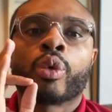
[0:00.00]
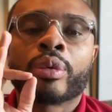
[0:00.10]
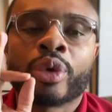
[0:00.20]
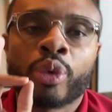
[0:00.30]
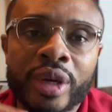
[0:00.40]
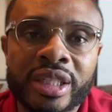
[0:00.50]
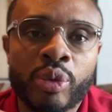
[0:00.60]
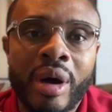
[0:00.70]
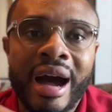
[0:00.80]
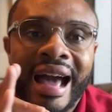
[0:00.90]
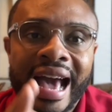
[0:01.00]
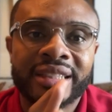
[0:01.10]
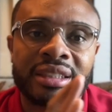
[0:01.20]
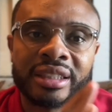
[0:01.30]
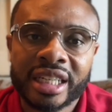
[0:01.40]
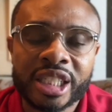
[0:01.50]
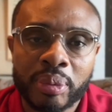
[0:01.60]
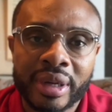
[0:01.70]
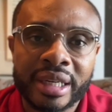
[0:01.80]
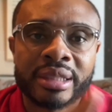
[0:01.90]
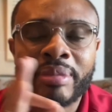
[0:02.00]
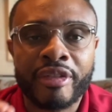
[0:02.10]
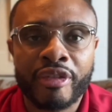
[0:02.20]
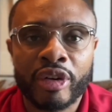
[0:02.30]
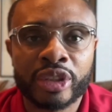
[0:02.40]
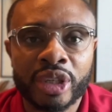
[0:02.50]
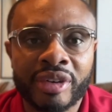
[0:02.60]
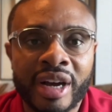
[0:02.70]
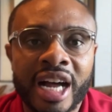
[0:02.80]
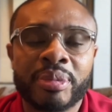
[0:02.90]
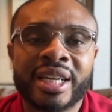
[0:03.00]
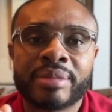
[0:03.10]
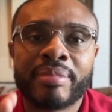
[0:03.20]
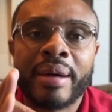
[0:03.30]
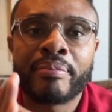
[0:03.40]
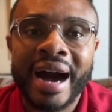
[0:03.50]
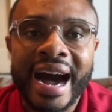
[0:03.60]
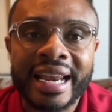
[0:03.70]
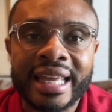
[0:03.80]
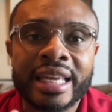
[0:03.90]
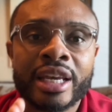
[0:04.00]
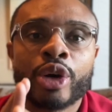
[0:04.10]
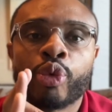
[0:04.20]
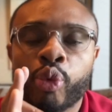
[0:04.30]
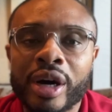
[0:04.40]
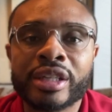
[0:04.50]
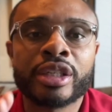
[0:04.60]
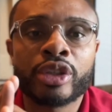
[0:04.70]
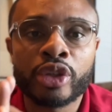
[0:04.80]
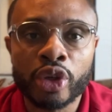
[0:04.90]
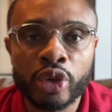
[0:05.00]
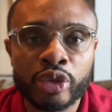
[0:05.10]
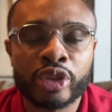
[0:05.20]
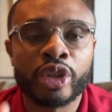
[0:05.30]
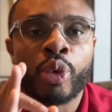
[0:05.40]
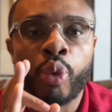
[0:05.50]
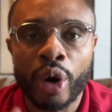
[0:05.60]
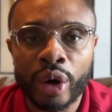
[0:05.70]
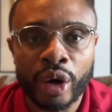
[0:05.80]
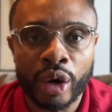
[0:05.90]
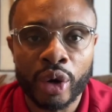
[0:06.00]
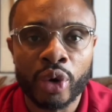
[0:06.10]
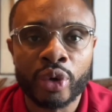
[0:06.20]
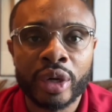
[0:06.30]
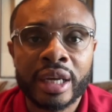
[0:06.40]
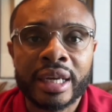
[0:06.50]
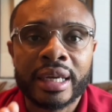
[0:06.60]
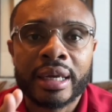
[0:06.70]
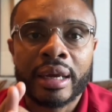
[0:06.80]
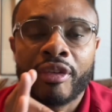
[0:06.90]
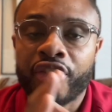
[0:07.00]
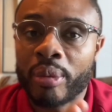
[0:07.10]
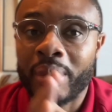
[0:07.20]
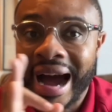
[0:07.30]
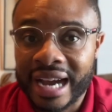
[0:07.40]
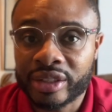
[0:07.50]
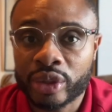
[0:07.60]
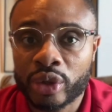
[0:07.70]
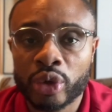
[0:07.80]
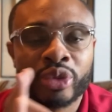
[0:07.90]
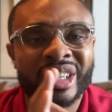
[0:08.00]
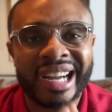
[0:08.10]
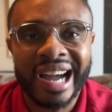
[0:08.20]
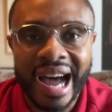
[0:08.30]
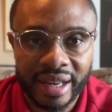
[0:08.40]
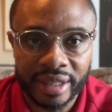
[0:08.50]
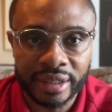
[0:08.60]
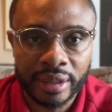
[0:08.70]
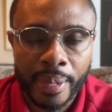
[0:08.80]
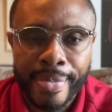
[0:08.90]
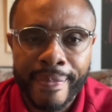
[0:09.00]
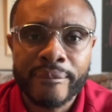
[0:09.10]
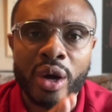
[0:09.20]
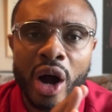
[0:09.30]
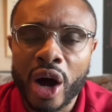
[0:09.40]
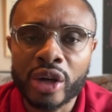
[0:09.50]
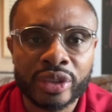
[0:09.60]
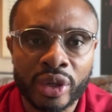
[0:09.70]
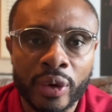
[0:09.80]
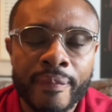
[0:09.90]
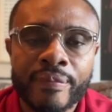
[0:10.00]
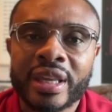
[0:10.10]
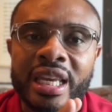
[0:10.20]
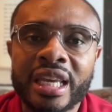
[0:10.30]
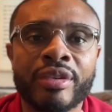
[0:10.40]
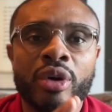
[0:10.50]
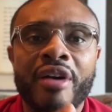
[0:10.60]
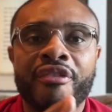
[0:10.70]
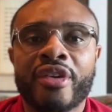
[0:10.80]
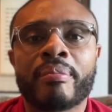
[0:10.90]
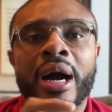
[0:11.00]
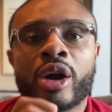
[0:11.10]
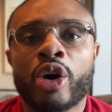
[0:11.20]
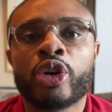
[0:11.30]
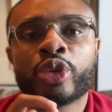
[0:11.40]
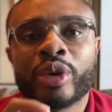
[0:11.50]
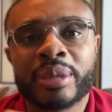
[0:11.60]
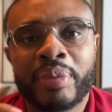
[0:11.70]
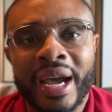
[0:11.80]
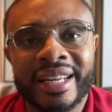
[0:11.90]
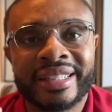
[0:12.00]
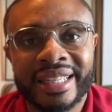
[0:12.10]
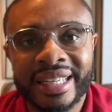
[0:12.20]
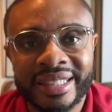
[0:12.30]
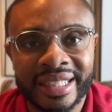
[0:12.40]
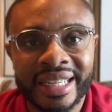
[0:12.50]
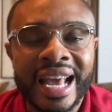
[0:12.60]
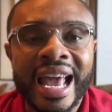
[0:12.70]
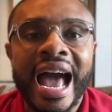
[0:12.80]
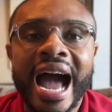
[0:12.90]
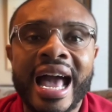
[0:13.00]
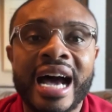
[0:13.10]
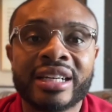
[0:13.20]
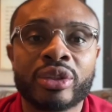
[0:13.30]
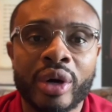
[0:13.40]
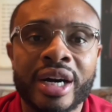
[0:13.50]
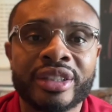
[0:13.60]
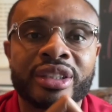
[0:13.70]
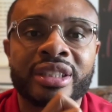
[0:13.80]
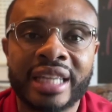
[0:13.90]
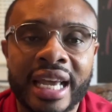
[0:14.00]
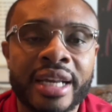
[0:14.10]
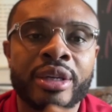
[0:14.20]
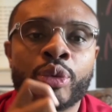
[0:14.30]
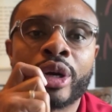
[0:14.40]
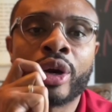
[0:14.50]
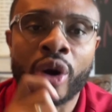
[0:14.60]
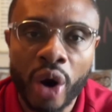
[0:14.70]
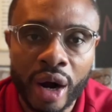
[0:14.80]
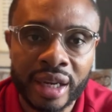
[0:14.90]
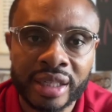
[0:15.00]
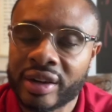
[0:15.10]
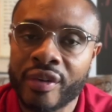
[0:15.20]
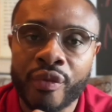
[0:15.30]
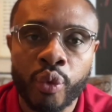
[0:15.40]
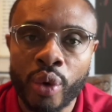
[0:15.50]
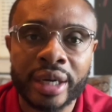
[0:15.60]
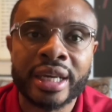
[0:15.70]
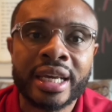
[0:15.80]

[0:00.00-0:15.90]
The reason why I had shin splints my first year of college because my body wasn't used to the workload from high school to college. Also, even though I felt my coach wasn't paying attention, I had to understand, regardless of what